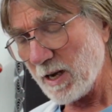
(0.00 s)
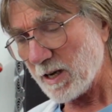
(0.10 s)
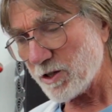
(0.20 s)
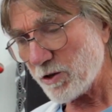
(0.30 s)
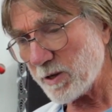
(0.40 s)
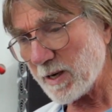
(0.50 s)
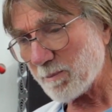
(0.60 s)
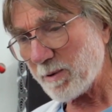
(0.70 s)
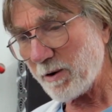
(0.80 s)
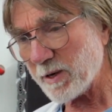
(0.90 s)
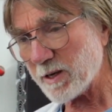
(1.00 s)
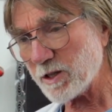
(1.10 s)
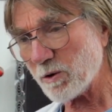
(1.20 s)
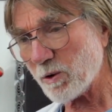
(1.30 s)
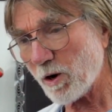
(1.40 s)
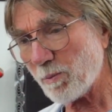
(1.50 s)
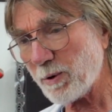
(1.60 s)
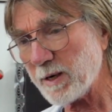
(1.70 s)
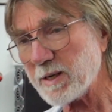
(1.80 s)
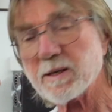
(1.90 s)
and during that period you are
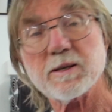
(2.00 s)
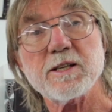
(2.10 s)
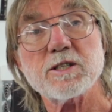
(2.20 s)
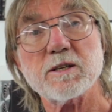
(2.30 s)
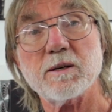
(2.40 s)
operating at least